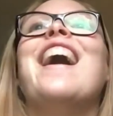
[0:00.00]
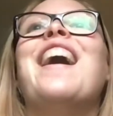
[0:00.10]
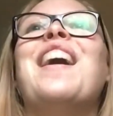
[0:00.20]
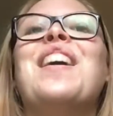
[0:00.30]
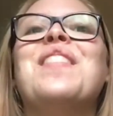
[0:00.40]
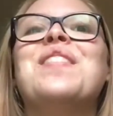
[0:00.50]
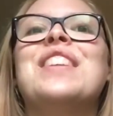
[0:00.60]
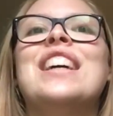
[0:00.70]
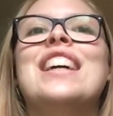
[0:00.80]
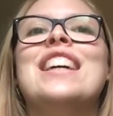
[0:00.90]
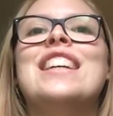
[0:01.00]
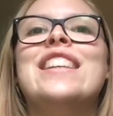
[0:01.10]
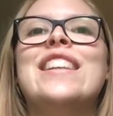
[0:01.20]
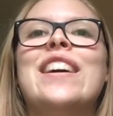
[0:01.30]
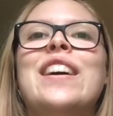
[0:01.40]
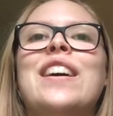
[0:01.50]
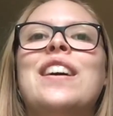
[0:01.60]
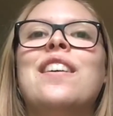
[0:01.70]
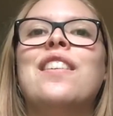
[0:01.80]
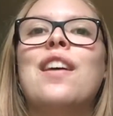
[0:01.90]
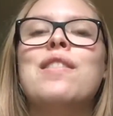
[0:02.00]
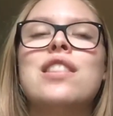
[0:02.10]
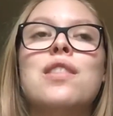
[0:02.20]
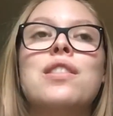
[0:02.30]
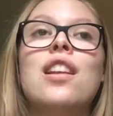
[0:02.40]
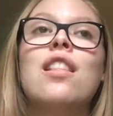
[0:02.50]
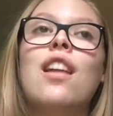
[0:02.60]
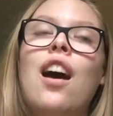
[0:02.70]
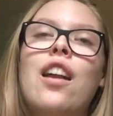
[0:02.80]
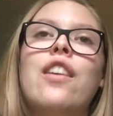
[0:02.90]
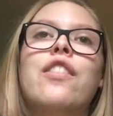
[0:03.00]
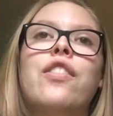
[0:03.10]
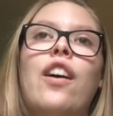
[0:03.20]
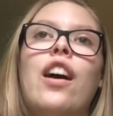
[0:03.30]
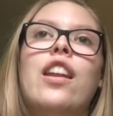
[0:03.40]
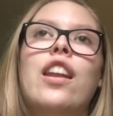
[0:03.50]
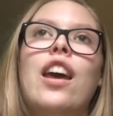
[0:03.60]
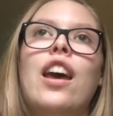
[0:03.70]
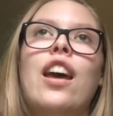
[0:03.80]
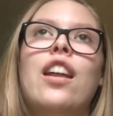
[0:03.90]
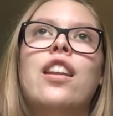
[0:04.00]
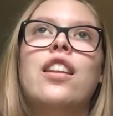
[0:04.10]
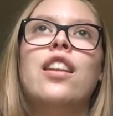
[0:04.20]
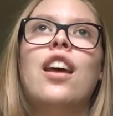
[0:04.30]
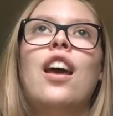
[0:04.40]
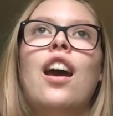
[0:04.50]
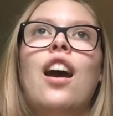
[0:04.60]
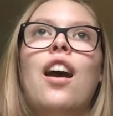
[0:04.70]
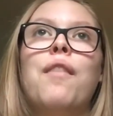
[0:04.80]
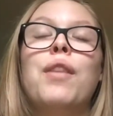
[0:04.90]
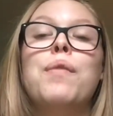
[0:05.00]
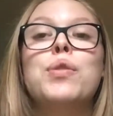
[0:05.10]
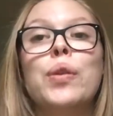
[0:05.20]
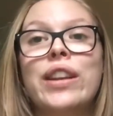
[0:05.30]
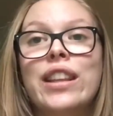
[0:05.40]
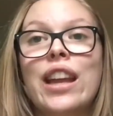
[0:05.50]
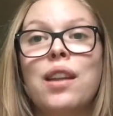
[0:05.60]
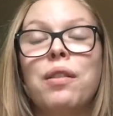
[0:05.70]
So it was a lot of fun, and I'm so excited.